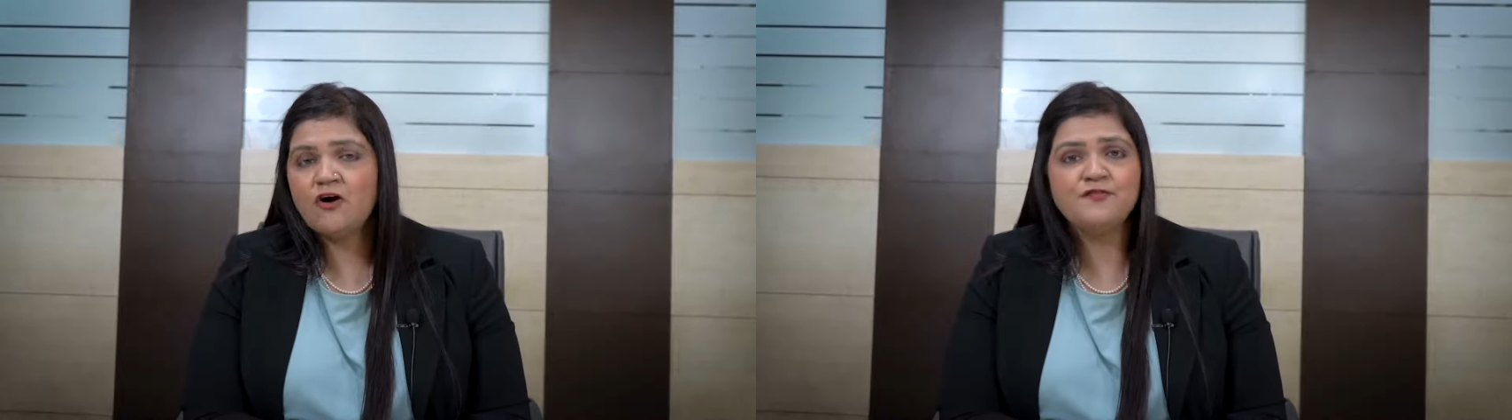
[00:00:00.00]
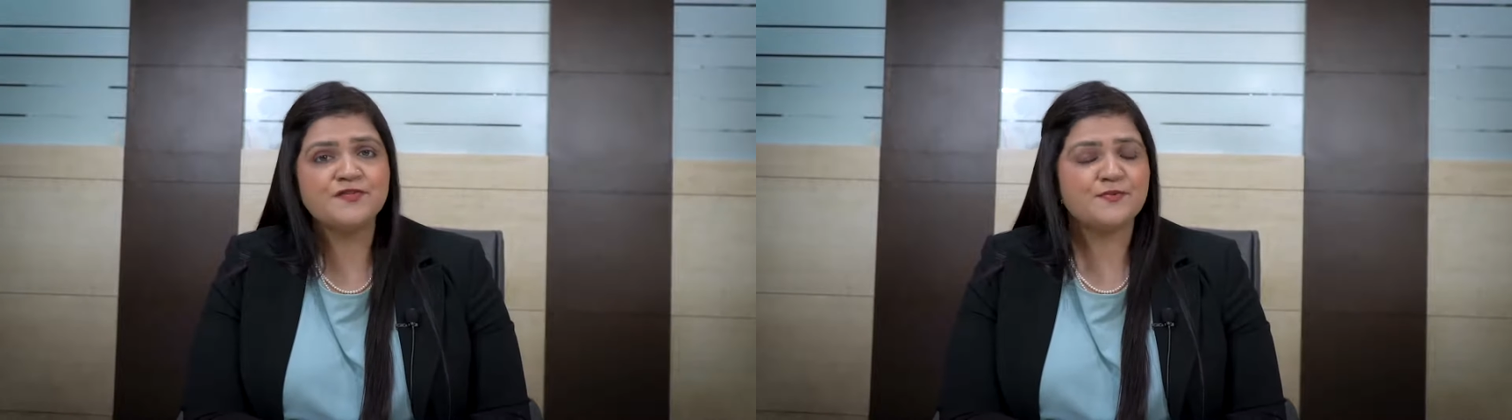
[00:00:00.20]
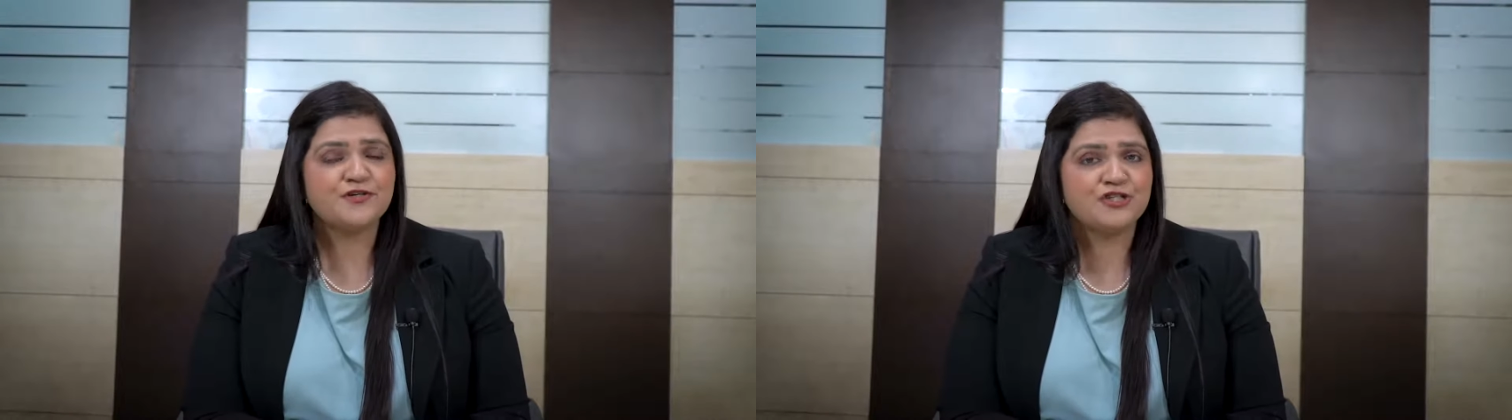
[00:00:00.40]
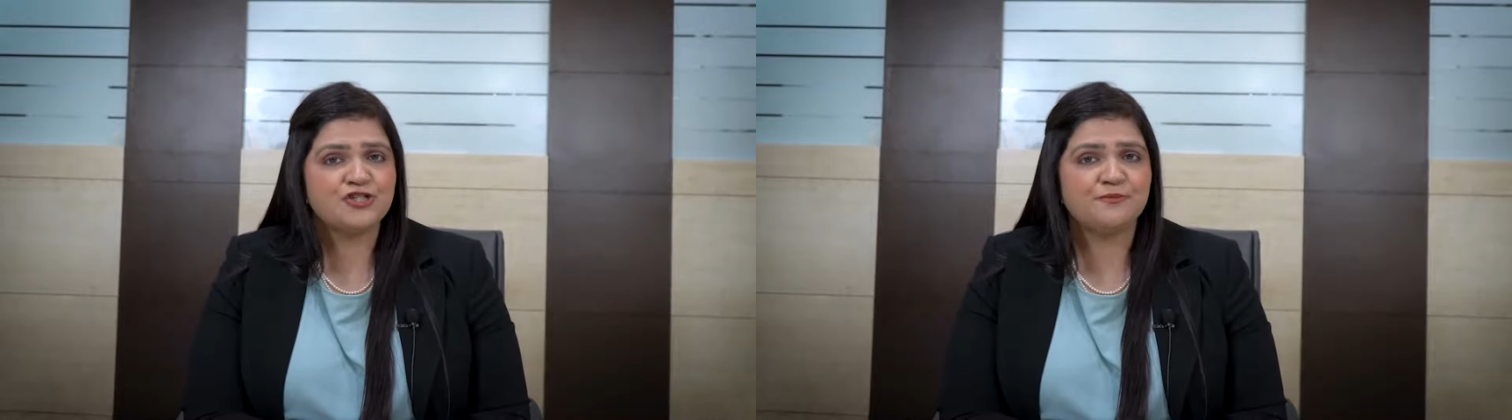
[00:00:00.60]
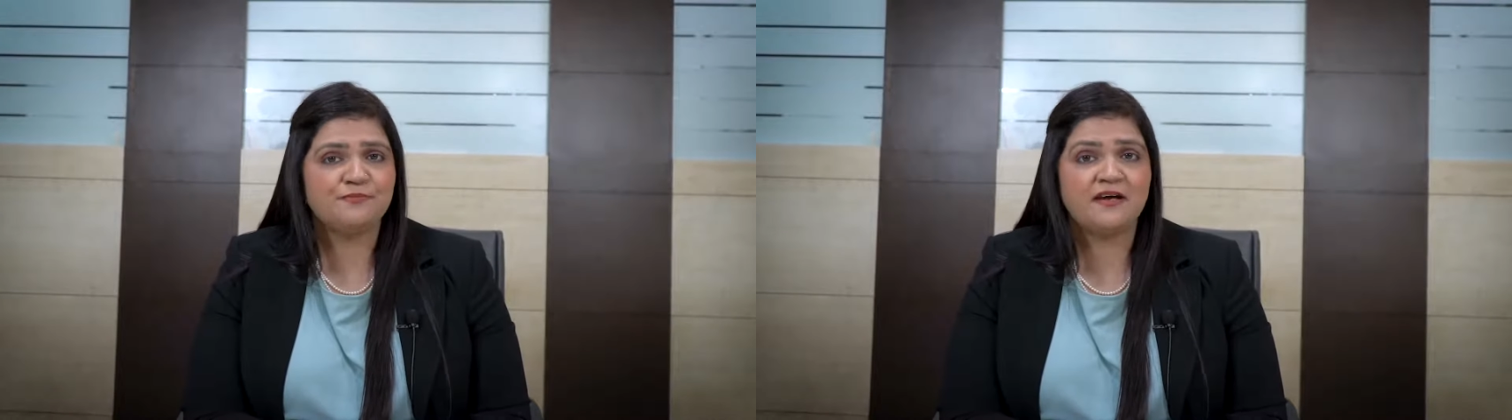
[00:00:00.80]
of
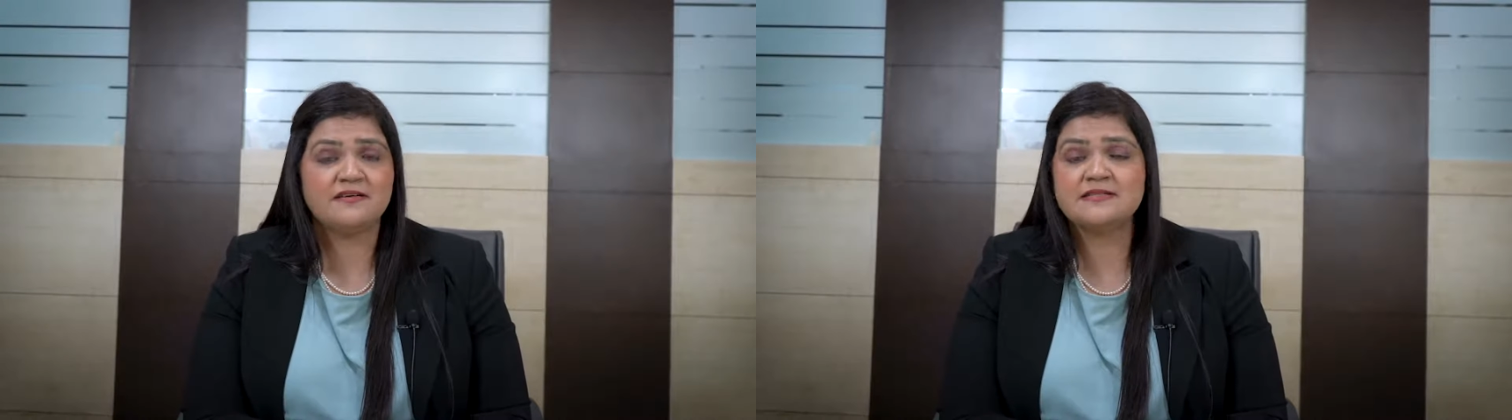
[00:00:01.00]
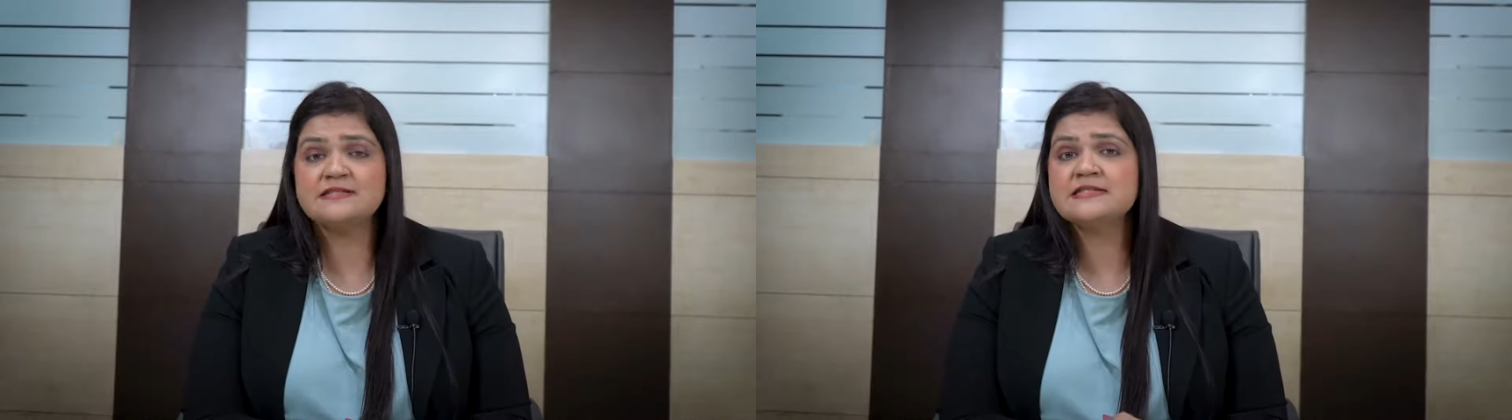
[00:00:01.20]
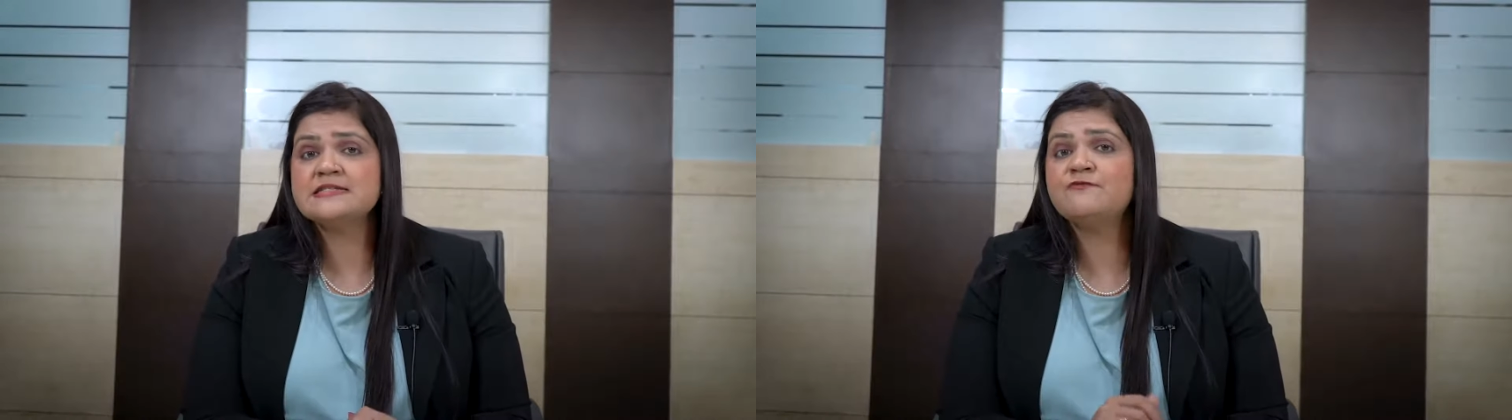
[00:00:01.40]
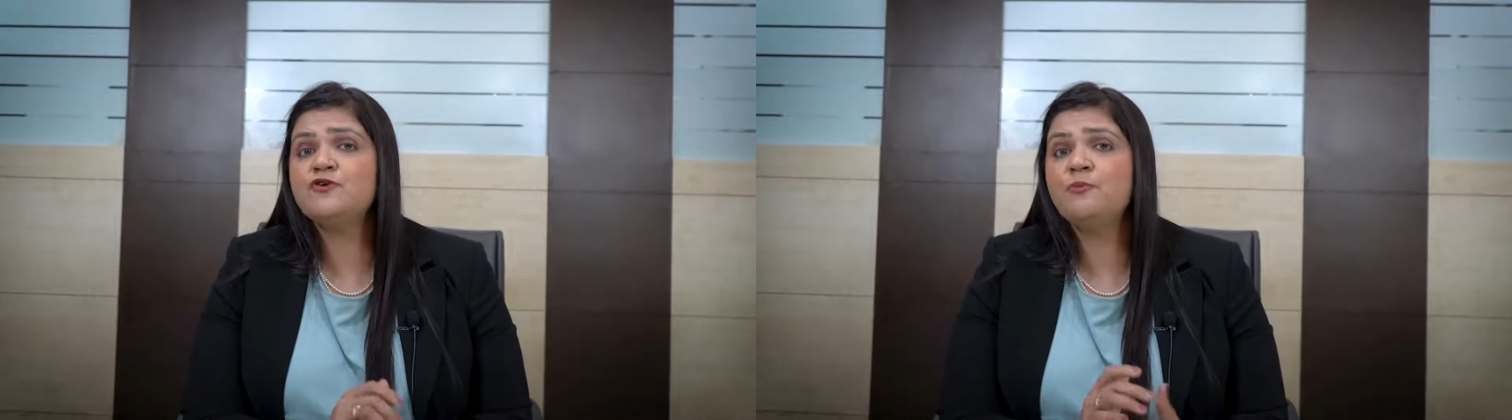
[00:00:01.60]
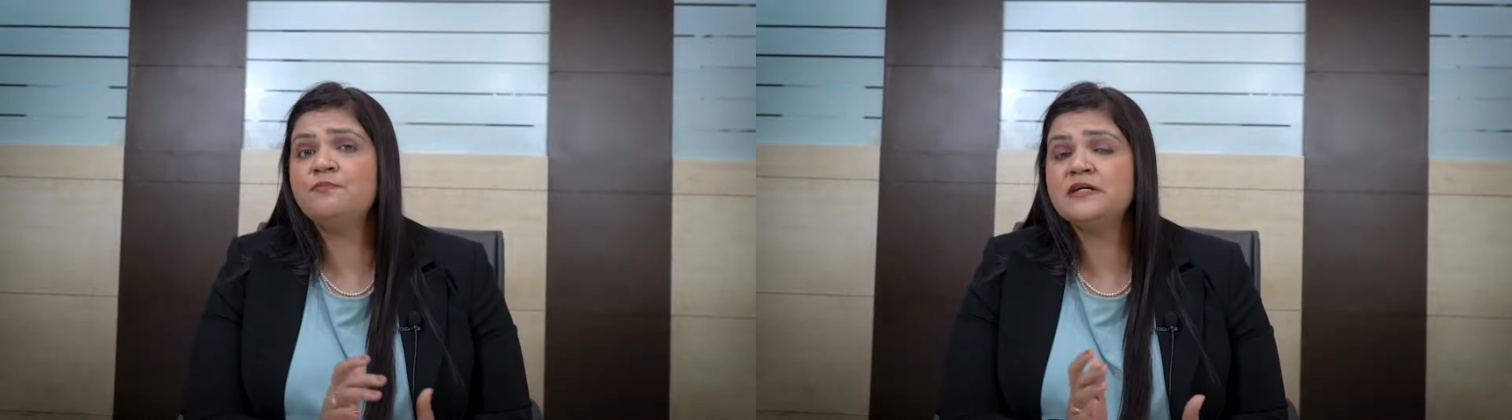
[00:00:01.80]
sponsorship license is
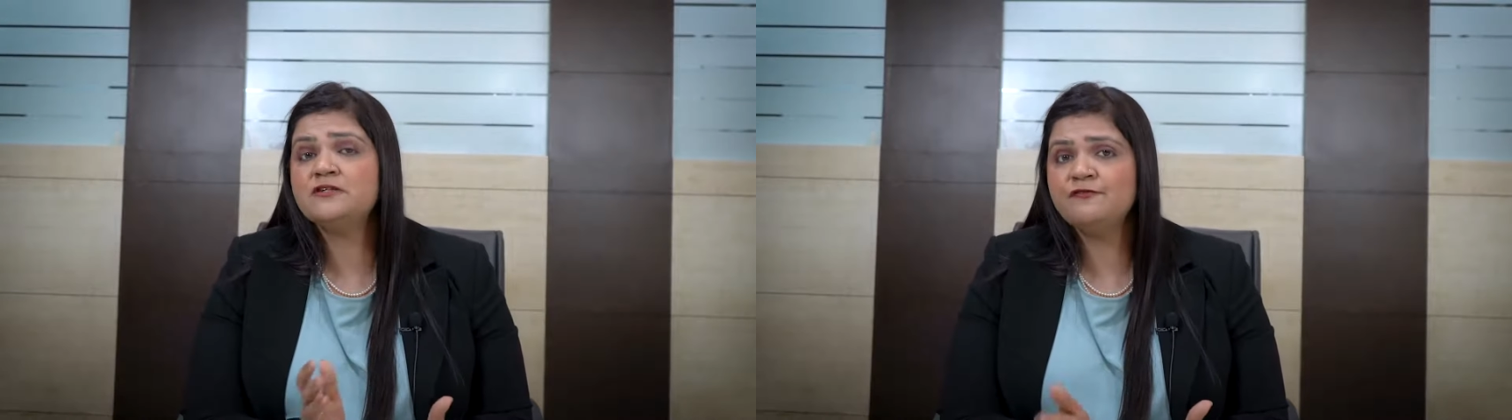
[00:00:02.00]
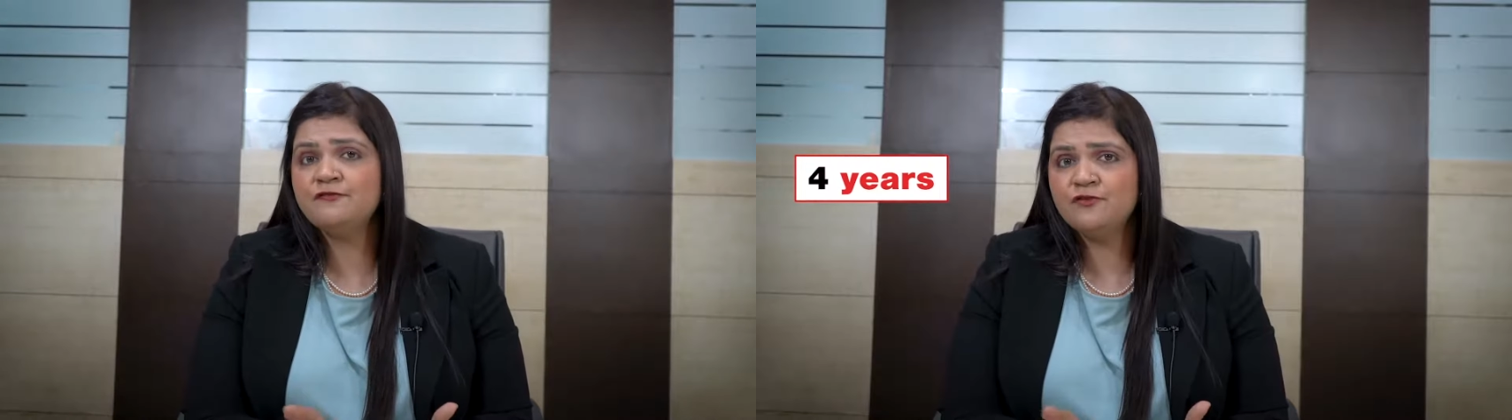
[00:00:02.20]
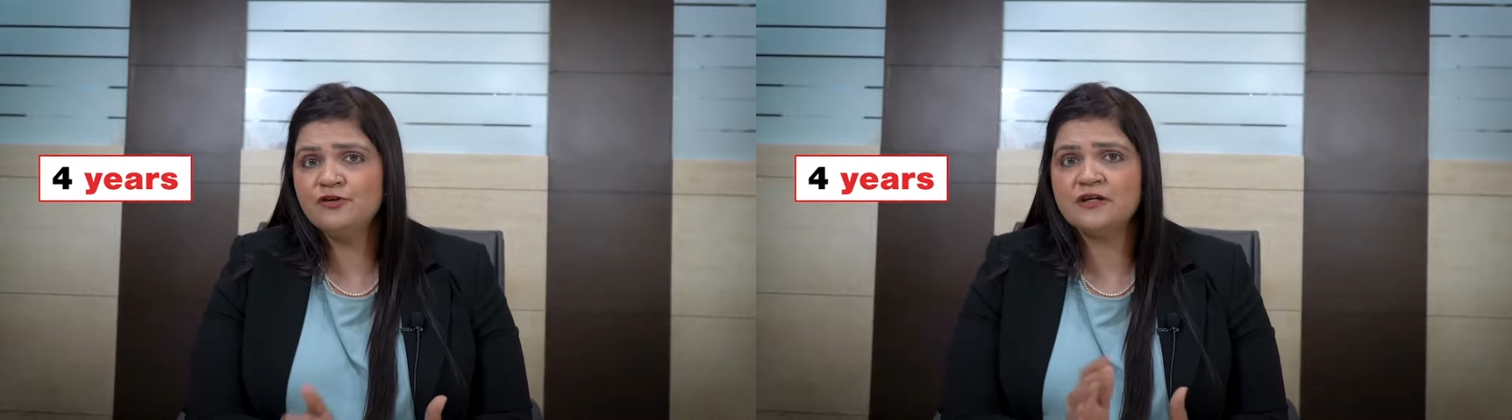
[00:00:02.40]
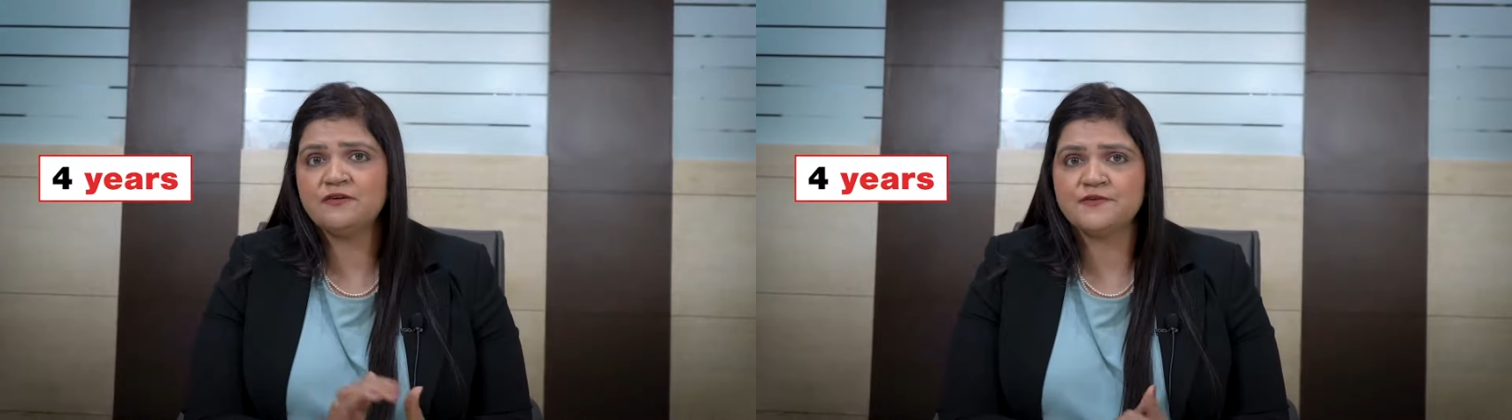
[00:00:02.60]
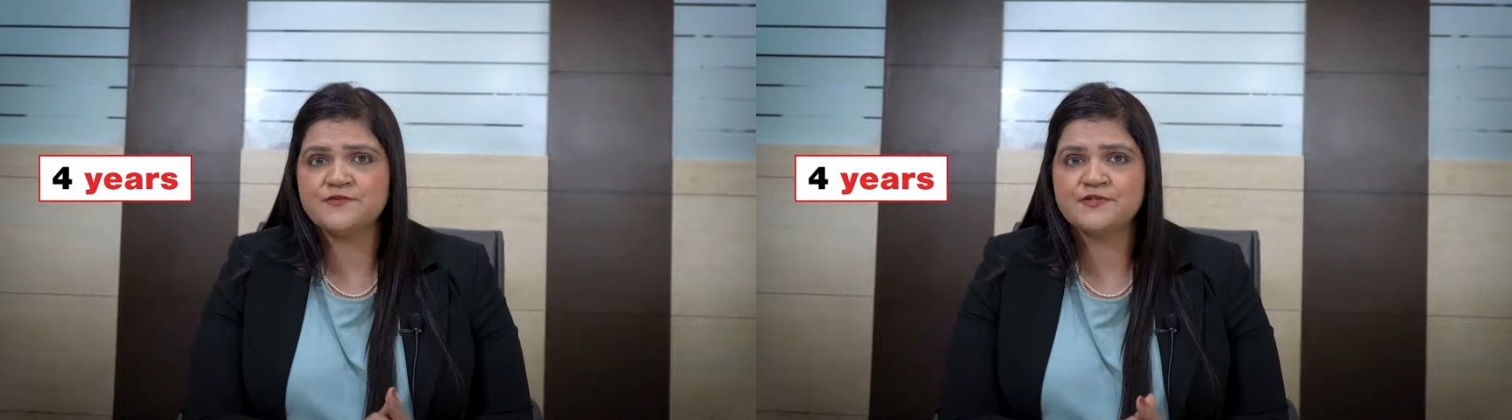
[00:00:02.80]
for a period of 4
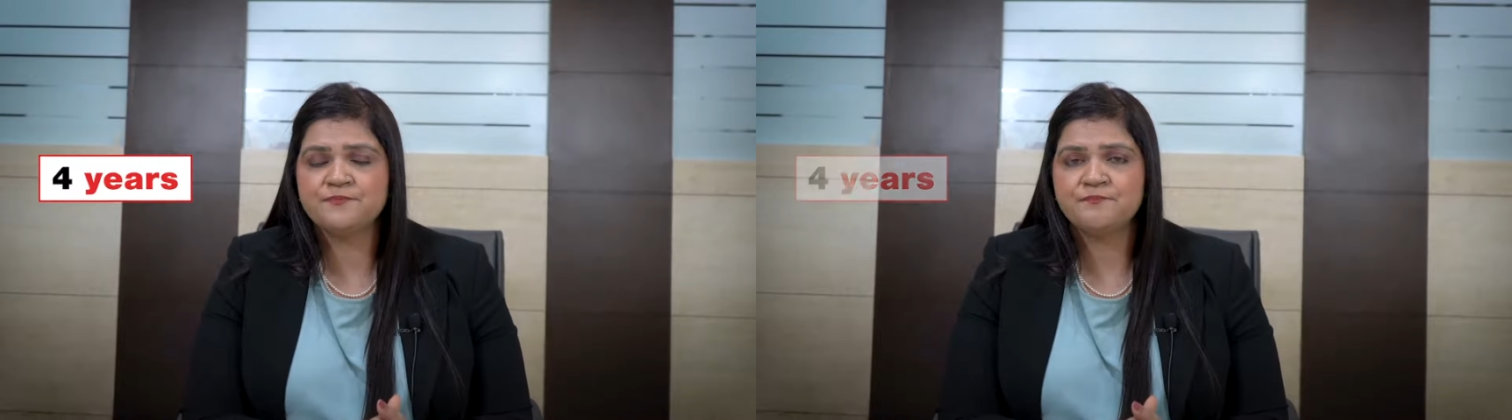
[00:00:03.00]
years.